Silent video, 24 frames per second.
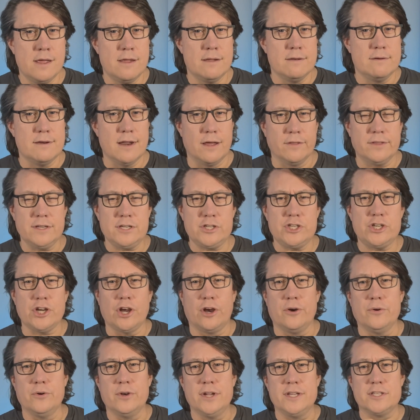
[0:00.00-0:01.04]
Now, this
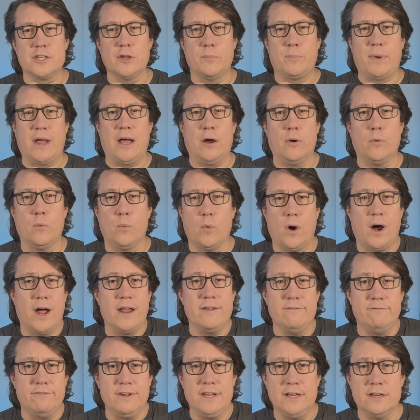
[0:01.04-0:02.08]
show is about why
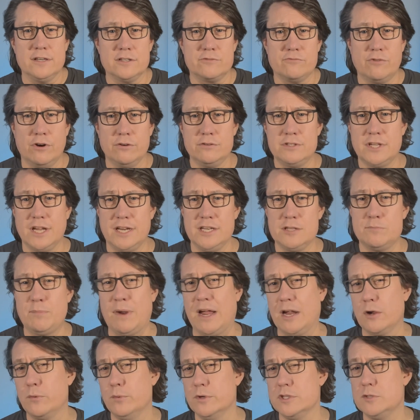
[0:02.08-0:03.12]
Venus rotates
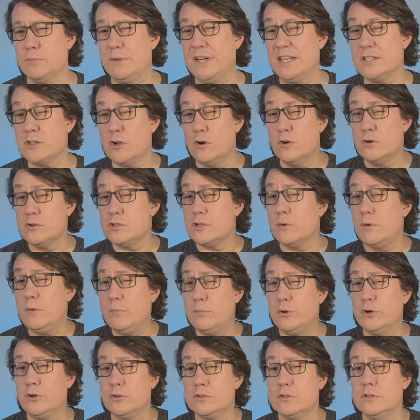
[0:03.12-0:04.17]
backwards, but it's also
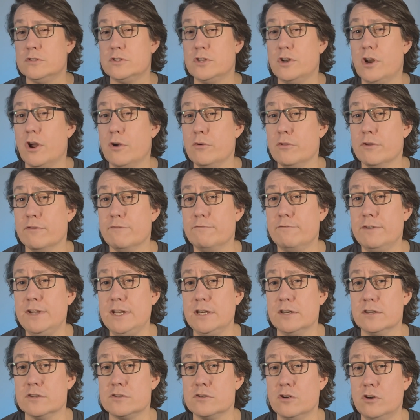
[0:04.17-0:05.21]
important to know that
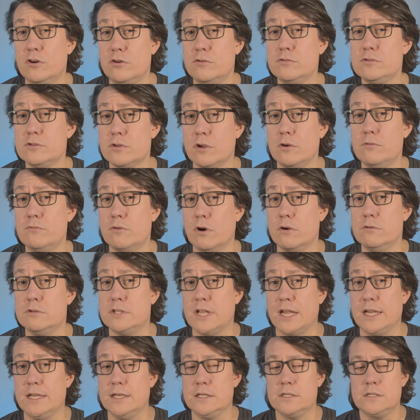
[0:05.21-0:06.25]
Venus also
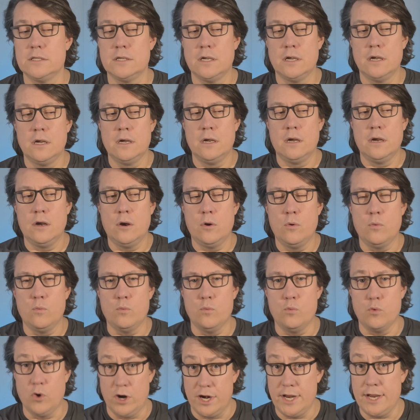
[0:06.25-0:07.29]
rotates
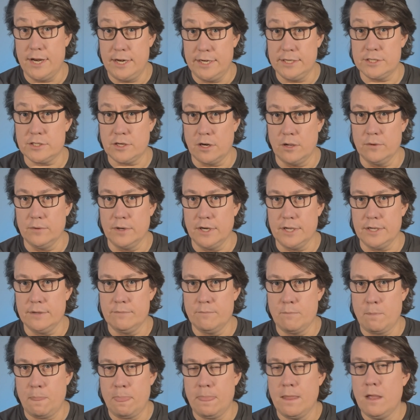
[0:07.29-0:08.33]
really slowly.
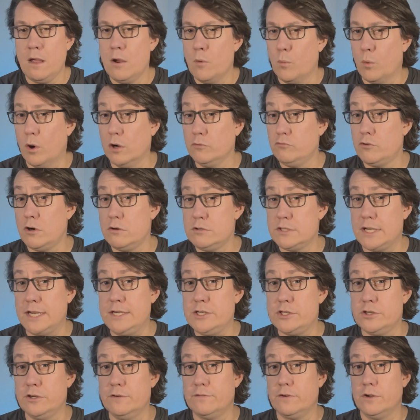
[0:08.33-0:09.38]
One
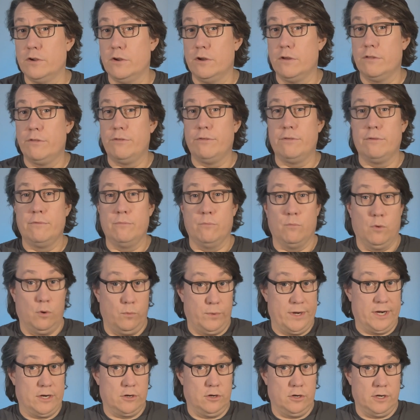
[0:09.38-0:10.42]
rotation of Earth, what
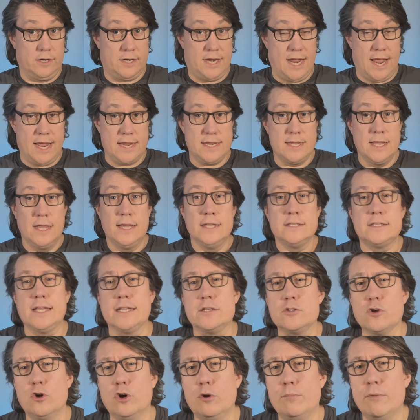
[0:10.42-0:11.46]
we call a day,
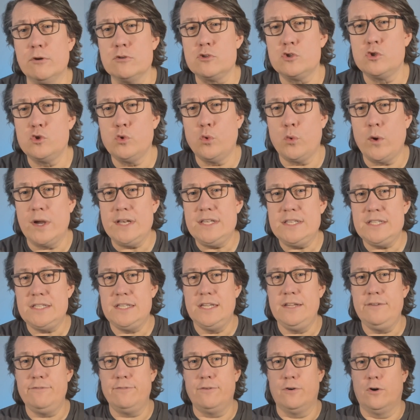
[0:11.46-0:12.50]
takes almost
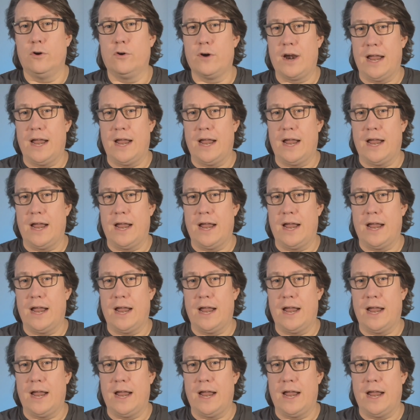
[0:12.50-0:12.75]
24